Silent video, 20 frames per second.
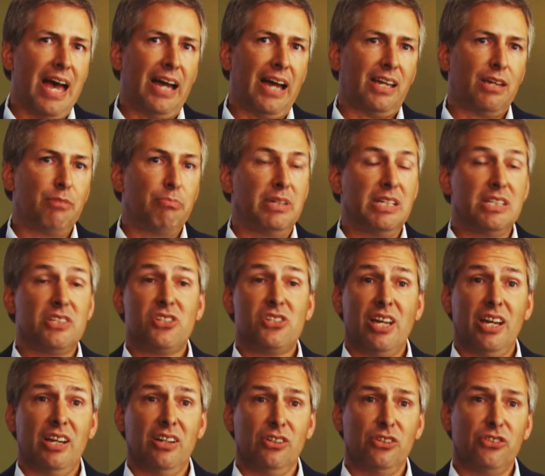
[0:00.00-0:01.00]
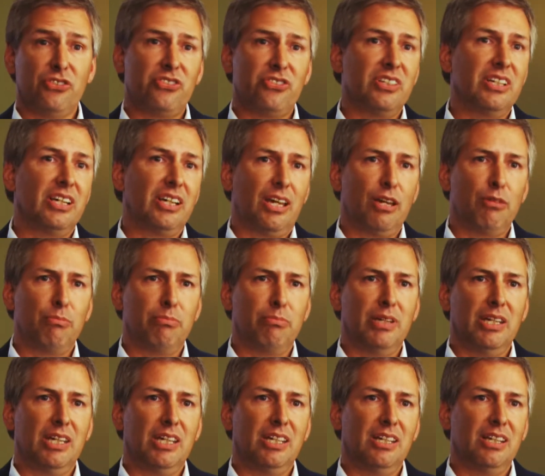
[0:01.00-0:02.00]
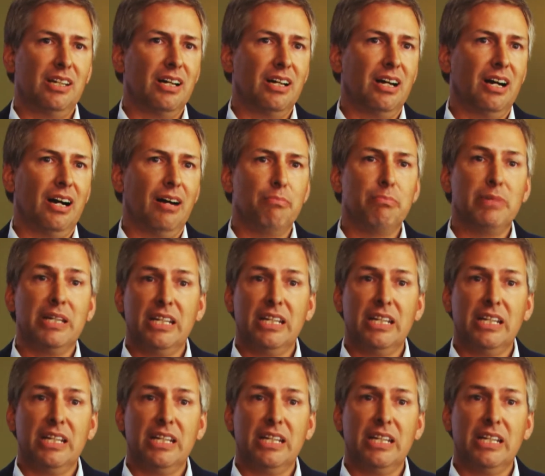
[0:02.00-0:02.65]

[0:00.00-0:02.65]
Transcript: making a client testimonial for your